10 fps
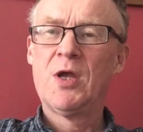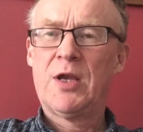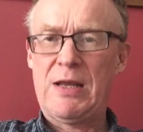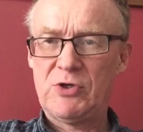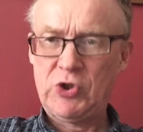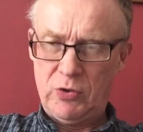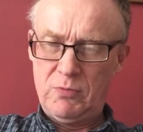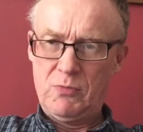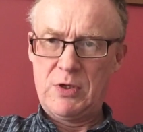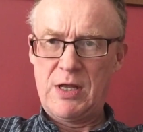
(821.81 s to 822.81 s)
Now,
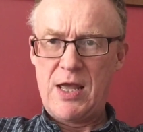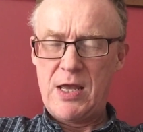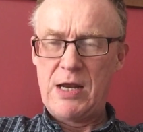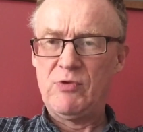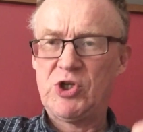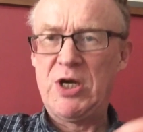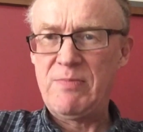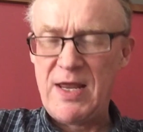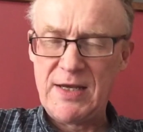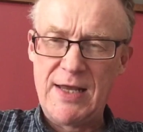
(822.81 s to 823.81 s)
tun originally
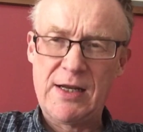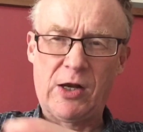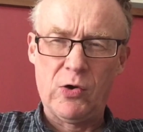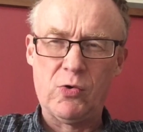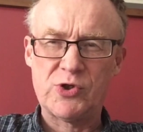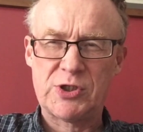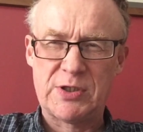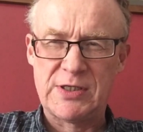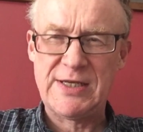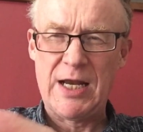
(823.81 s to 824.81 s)
meant enclosed
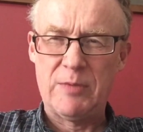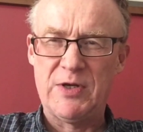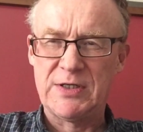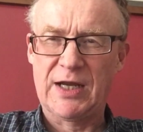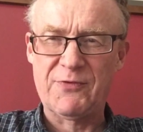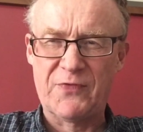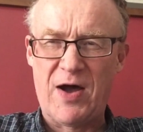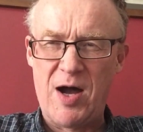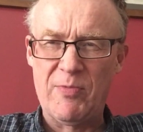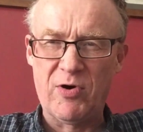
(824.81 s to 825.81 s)
settlements, like a
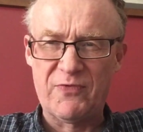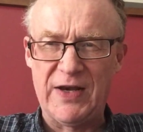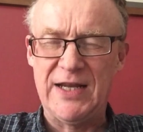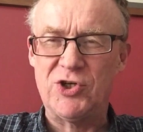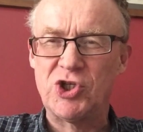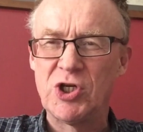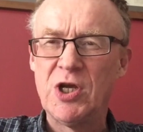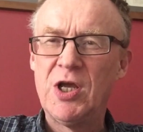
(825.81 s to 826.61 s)
farm or a village.